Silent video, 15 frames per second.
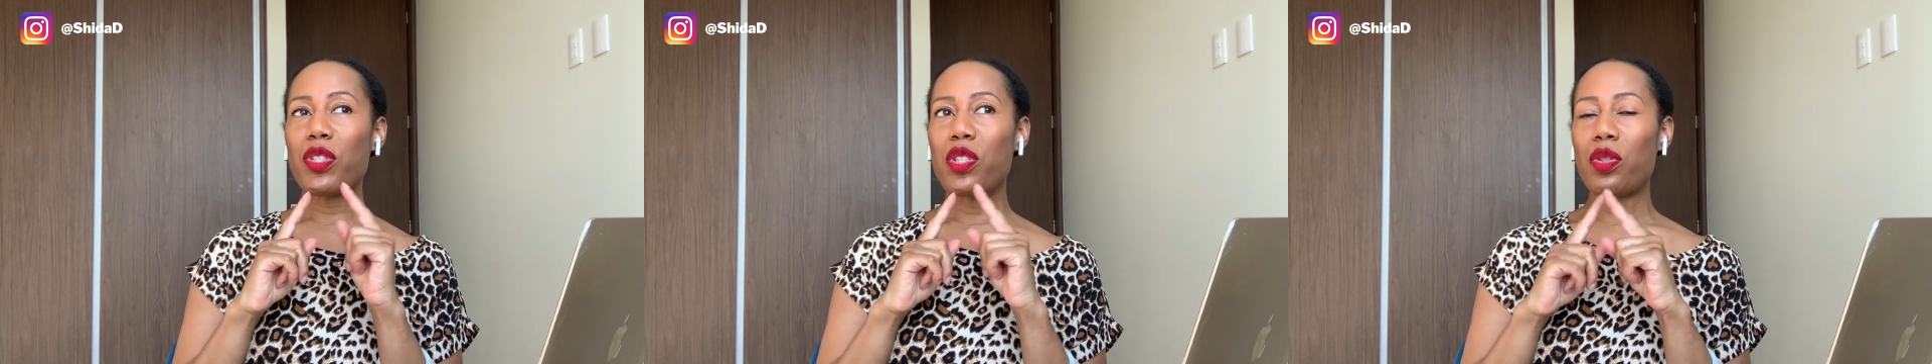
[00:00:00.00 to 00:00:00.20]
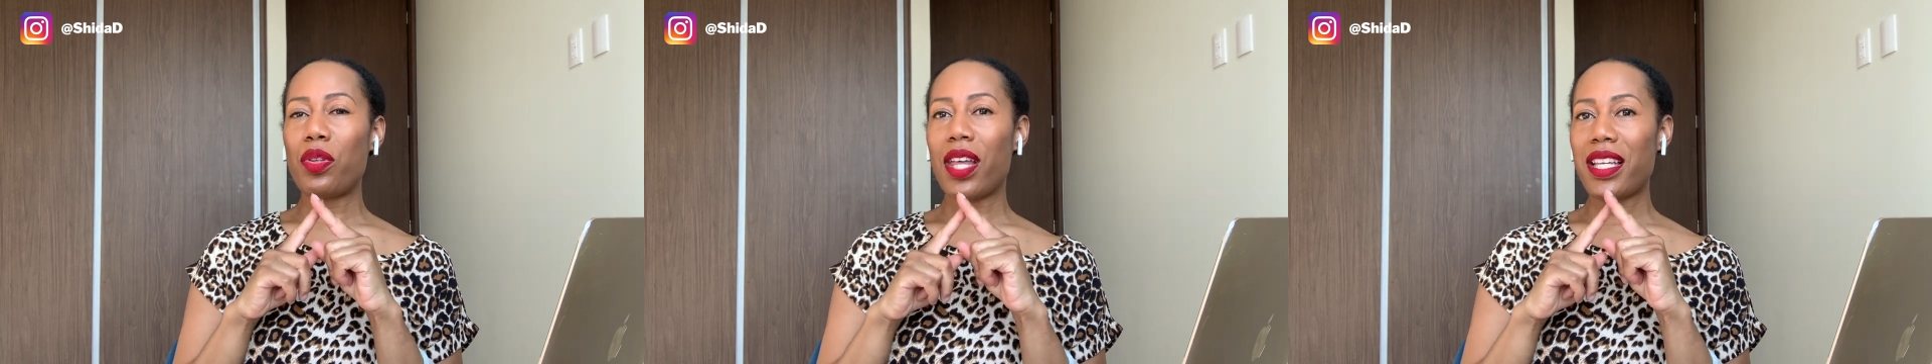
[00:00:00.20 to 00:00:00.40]

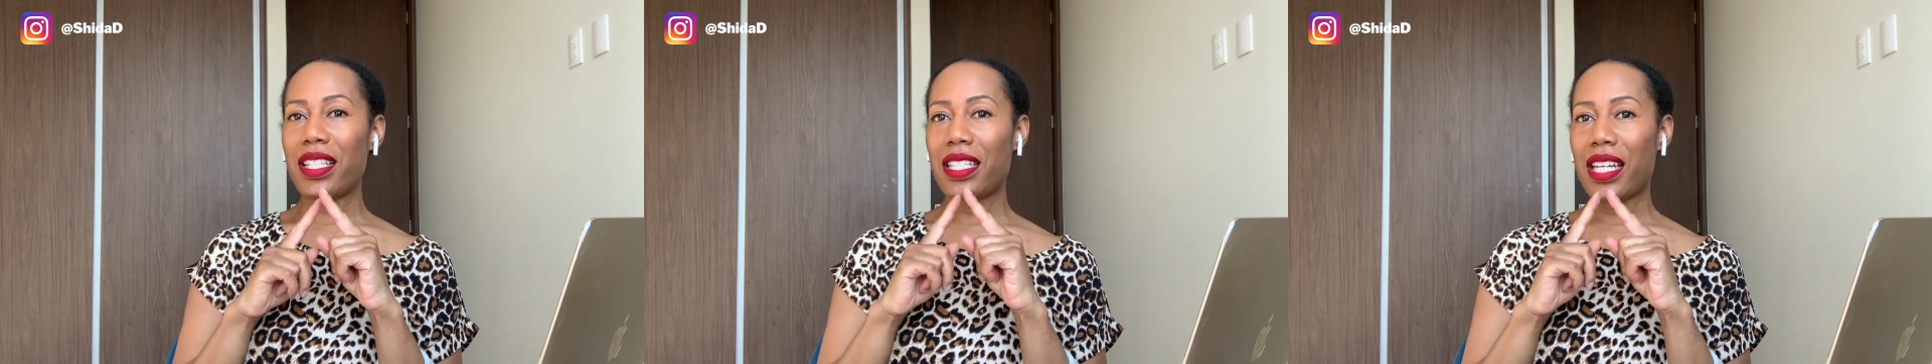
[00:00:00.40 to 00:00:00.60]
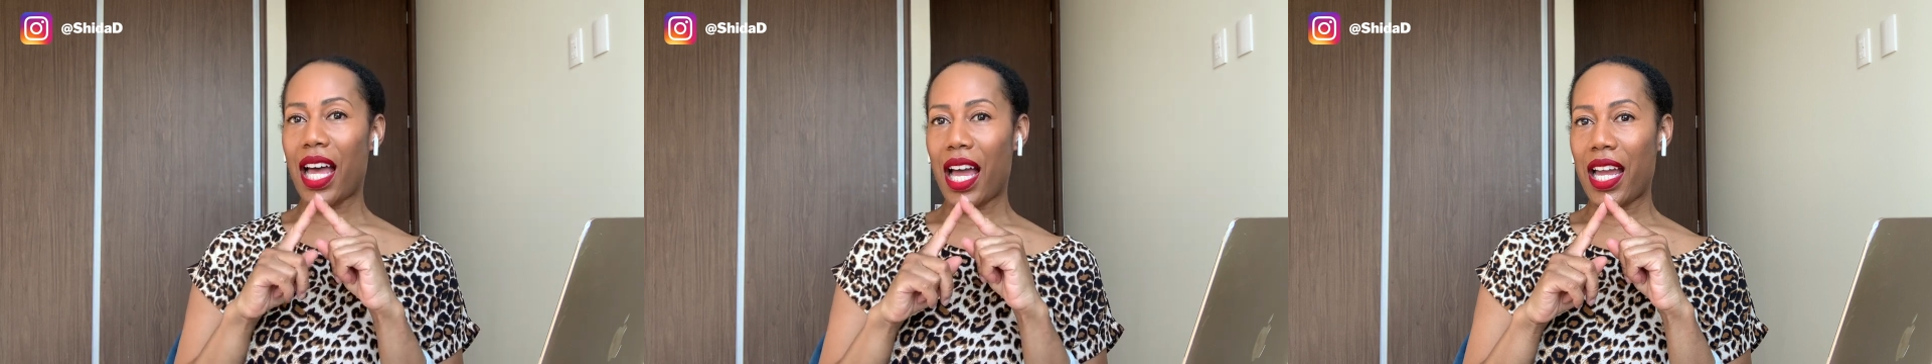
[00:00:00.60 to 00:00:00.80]

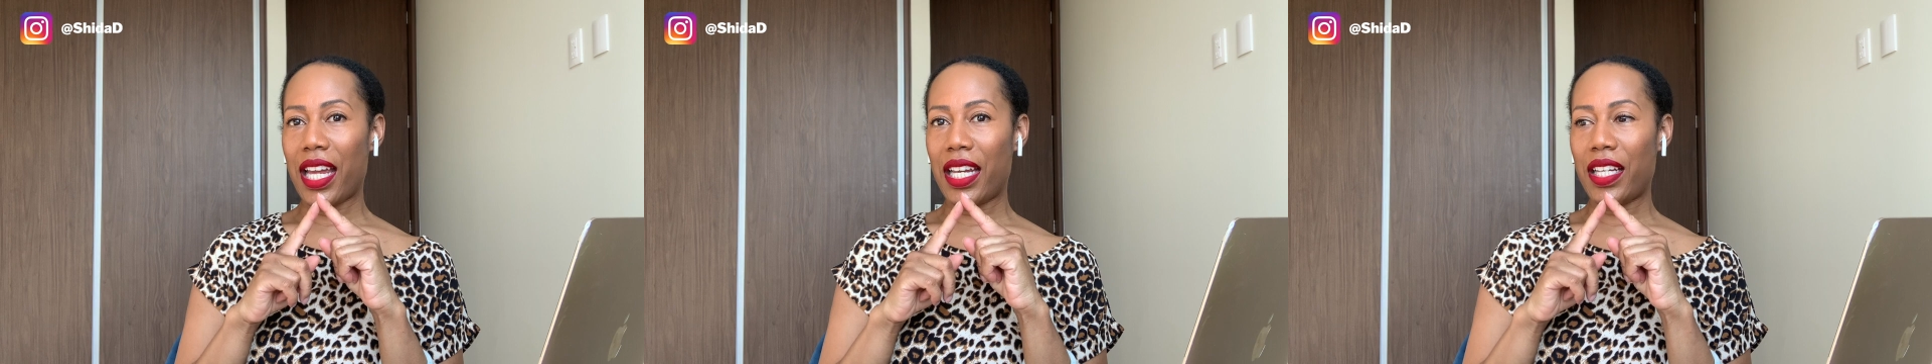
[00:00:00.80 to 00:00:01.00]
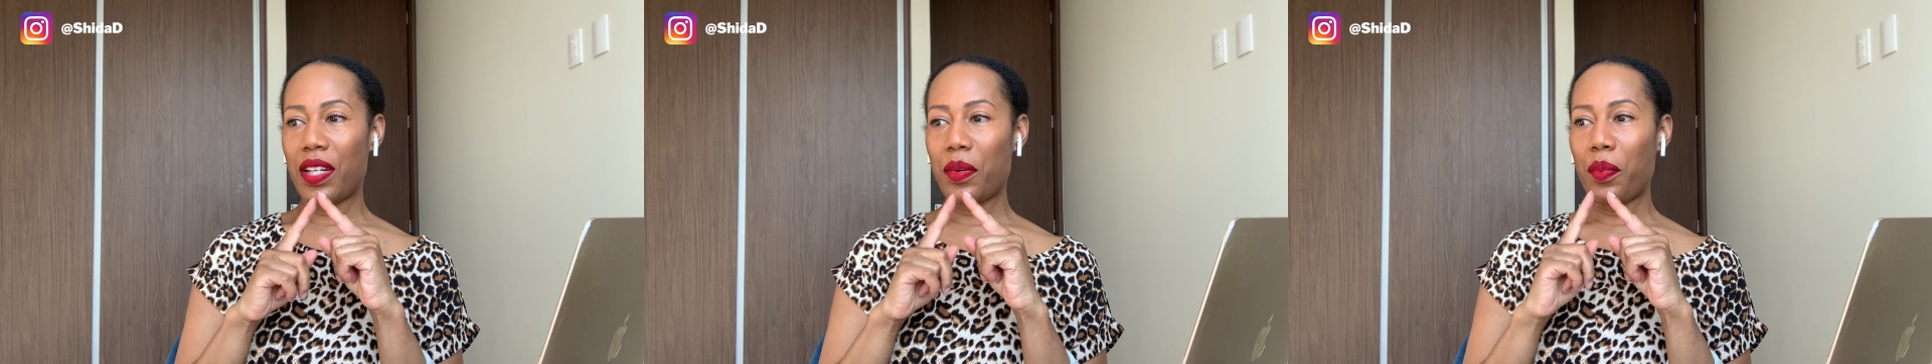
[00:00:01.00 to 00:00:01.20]
2009,